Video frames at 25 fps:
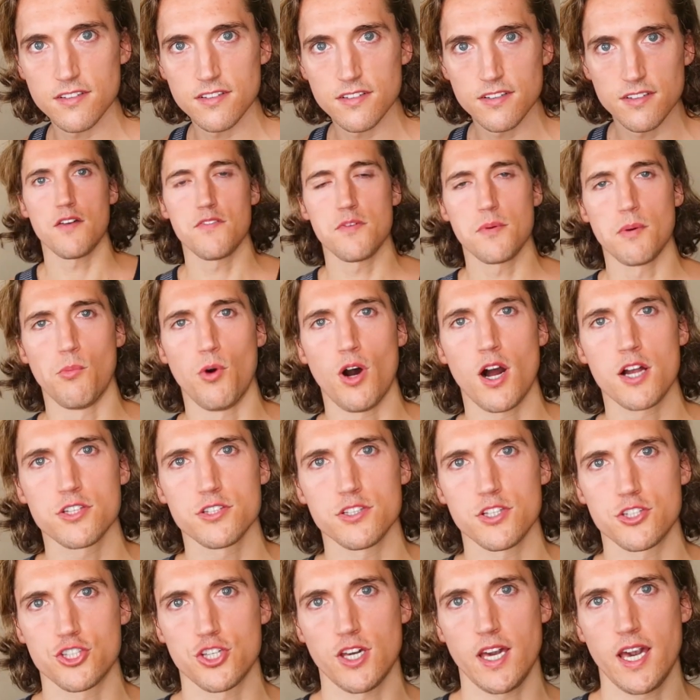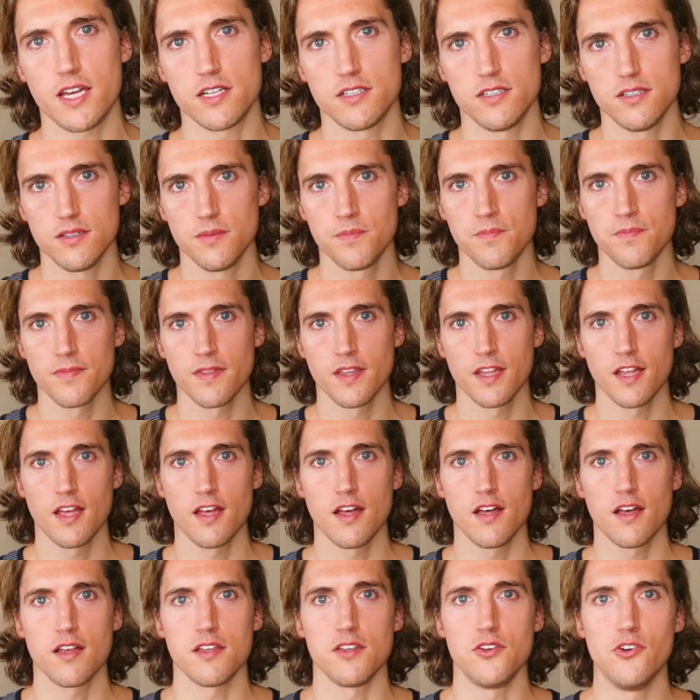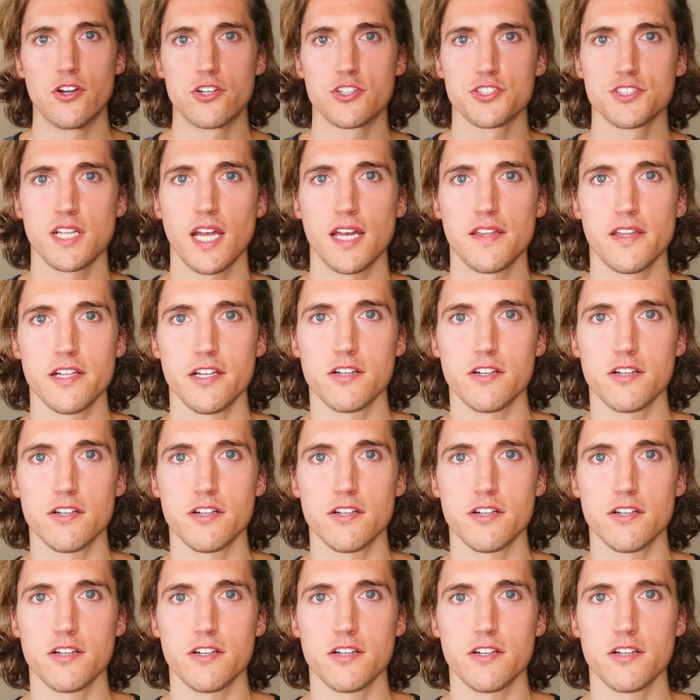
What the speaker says: Now, if you've been watching the channel, you understand